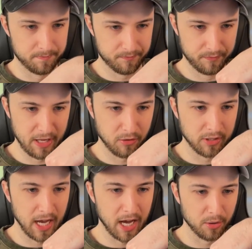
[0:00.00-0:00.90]

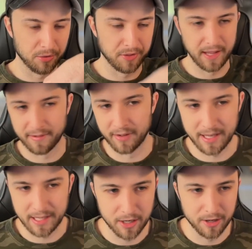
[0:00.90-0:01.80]
Elgato thing right
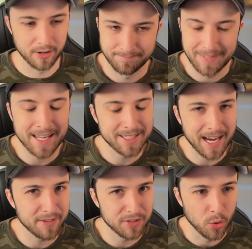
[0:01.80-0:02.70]
here. It is kind of
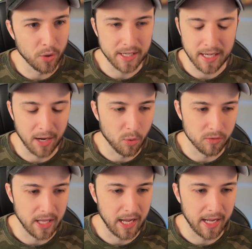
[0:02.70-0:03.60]
annoying, I won't
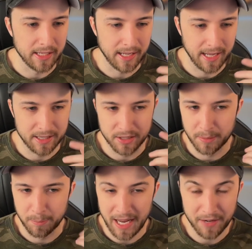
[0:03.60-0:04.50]
lie, and the
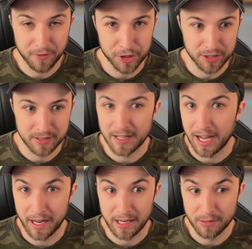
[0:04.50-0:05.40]
paid version,
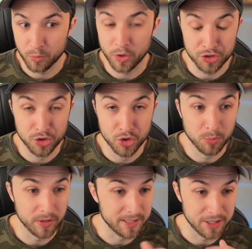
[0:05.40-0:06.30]
I would assume, would
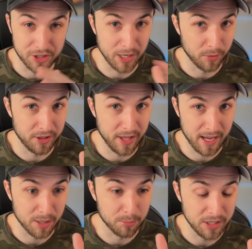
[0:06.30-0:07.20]
just get rid of that
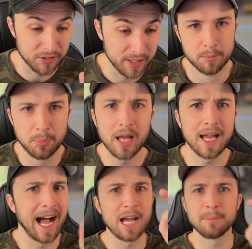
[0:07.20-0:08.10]
completely. But I
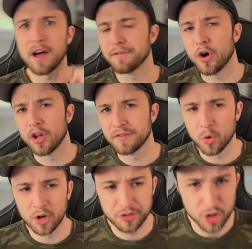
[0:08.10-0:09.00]
am not falling for it.
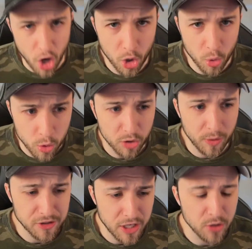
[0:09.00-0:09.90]
There are workarounds
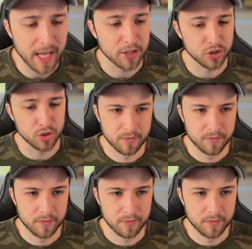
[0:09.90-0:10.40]
that you can do.